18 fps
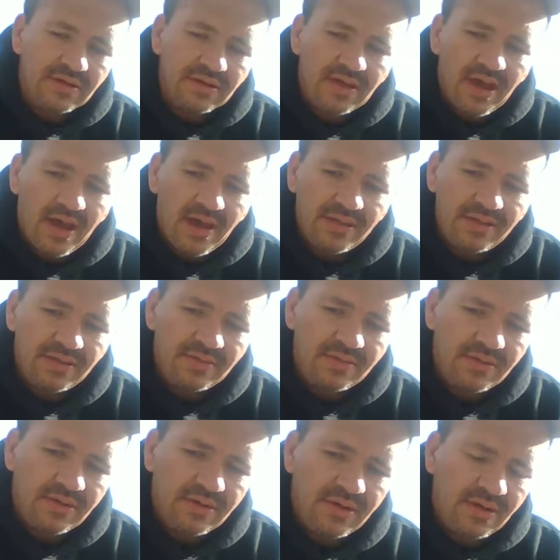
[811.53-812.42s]
guy that
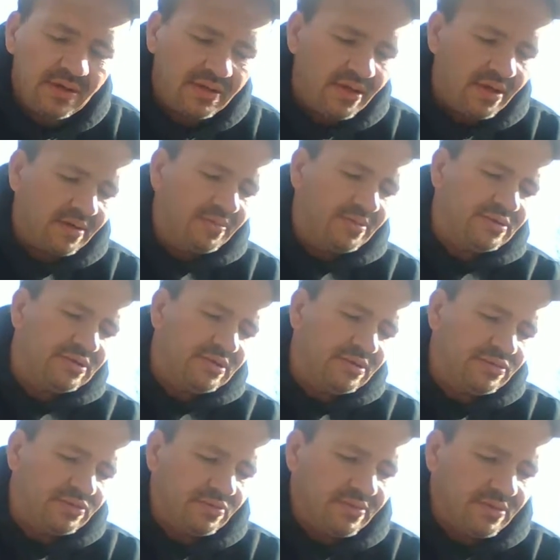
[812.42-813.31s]
had a lot of
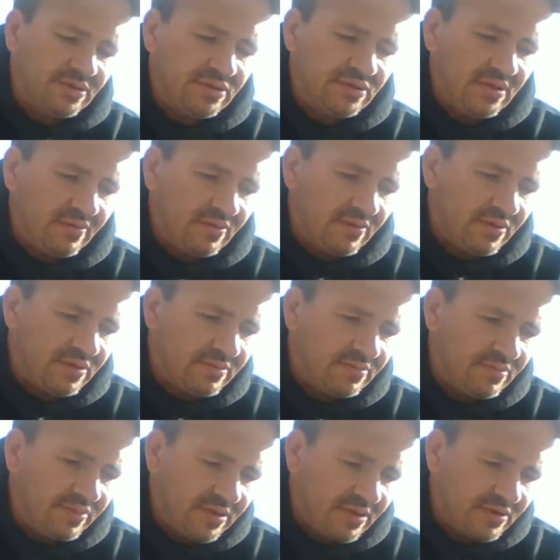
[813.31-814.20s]
potential, but he's never really
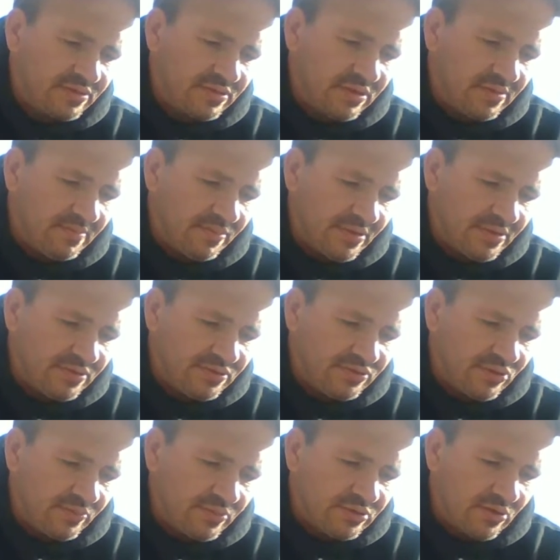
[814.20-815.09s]
been a complete
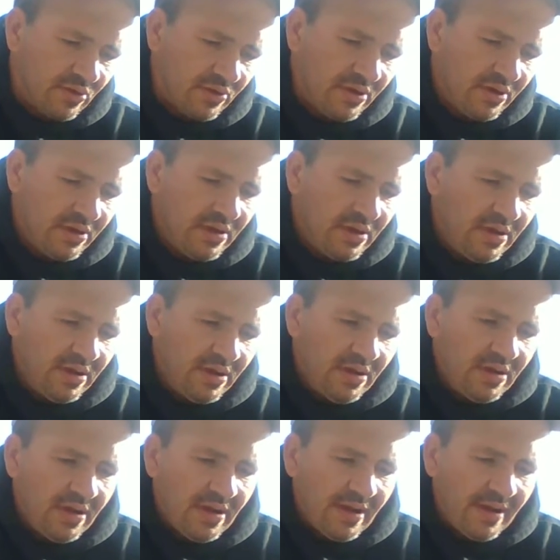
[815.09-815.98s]
superstar.
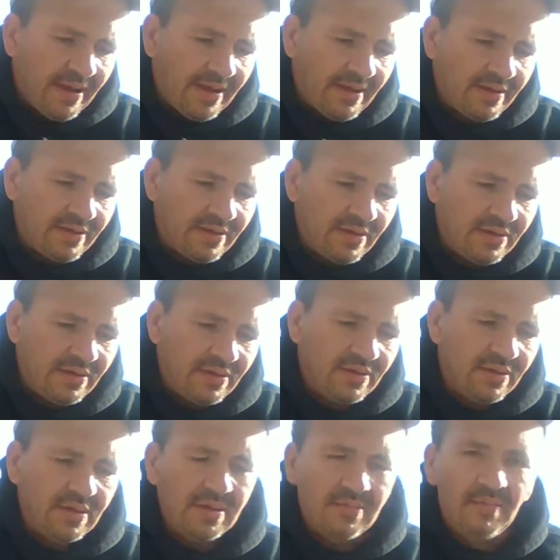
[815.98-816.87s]
And
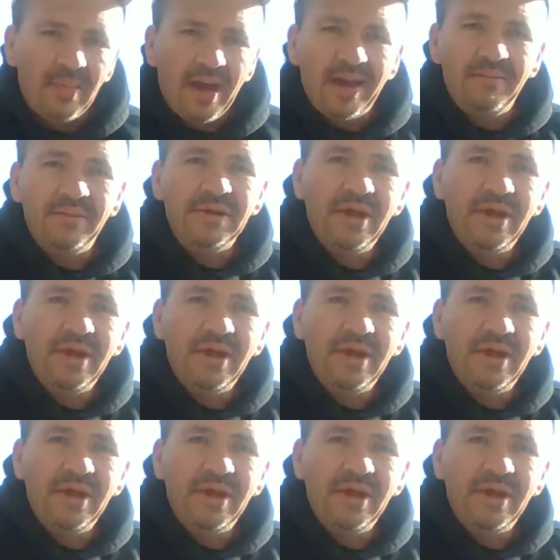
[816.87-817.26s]
Miami